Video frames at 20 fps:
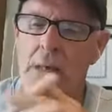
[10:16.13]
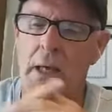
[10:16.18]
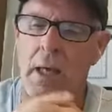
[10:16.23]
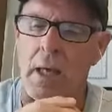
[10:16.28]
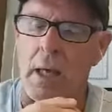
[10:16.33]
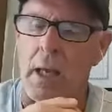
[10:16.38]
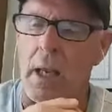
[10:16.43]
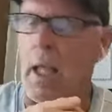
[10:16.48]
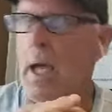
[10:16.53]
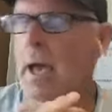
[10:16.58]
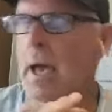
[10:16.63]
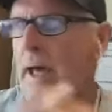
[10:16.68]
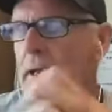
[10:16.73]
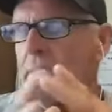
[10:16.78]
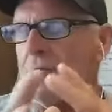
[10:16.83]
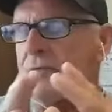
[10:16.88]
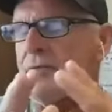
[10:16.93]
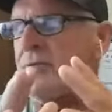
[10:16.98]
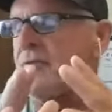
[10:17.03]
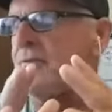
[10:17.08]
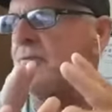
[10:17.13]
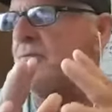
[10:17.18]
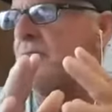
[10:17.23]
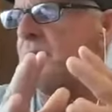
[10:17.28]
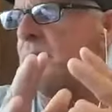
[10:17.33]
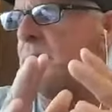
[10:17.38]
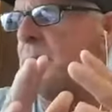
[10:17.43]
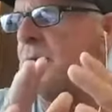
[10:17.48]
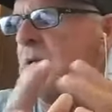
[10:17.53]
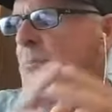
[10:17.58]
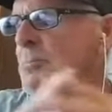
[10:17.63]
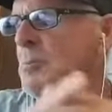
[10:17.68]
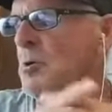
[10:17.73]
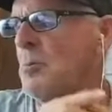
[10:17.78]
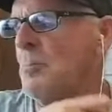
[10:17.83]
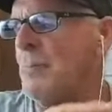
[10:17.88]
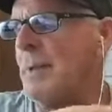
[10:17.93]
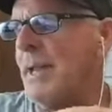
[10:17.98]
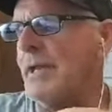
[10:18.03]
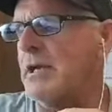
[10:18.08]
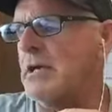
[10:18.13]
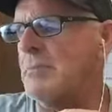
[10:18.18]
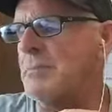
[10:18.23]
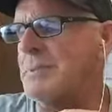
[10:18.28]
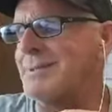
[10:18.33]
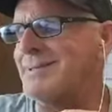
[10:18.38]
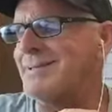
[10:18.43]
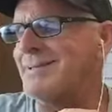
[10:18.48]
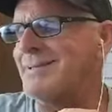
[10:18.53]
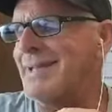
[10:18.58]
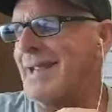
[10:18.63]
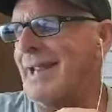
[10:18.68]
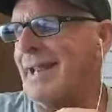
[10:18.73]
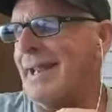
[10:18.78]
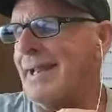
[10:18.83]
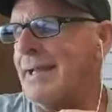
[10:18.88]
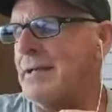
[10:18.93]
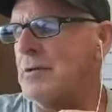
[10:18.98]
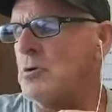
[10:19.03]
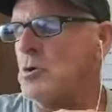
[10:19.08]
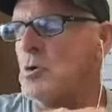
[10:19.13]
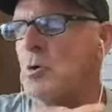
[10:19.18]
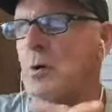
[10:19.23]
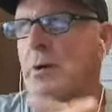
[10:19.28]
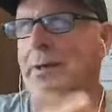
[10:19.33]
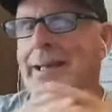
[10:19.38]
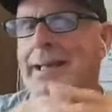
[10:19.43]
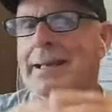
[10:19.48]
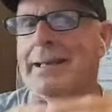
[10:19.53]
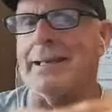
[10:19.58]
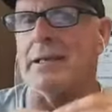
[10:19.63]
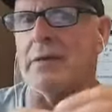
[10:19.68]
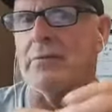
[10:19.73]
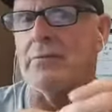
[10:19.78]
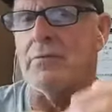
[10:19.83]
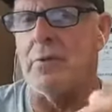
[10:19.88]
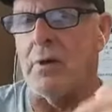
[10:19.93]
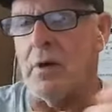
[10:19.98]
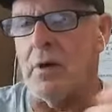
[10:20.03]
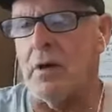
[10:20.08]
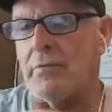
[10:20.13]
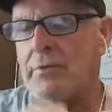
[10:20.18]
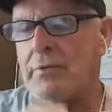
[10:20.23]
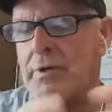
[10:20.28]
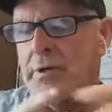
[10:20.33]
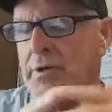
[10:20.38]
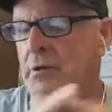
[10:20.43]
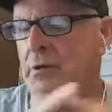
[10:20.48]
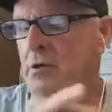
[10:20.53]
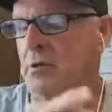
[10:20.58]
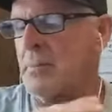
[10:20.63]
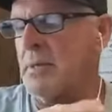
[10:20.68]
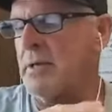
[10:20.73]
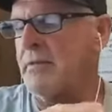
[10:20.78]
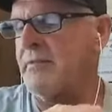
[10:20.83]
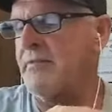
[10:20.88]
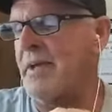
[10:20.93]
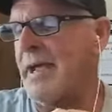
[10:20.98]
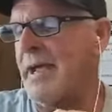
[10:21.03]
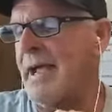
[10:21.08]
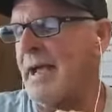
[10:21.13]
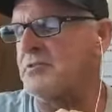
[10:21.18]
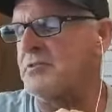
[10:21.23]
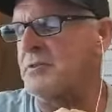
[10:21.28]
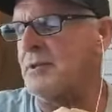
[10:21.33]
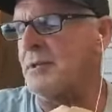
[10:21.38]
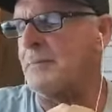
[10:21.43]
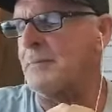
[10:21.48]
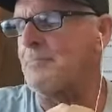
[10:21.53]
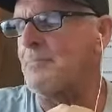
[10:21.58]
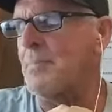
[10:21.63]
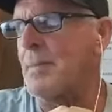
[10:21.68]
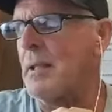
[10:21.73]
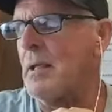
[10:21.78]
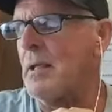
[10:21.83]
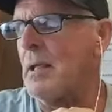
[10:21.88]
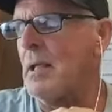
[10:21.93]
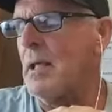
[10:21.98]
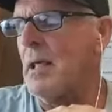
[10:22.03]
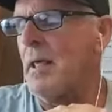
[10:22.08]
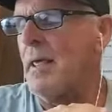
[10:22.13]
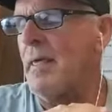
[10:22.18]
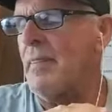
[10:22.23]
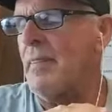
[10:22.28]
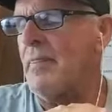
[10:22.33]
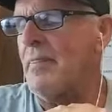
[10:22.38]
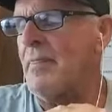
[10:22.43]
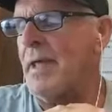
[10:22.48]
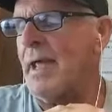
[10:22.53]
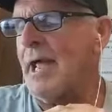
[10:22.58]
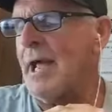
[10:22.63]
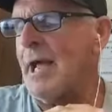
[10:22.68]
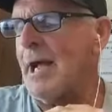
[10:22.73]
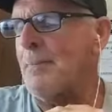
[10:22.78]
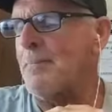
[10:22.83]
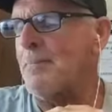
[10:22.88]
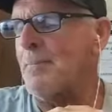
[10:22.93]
A lot of people make a mistake who are getting involved in intermittent fasting that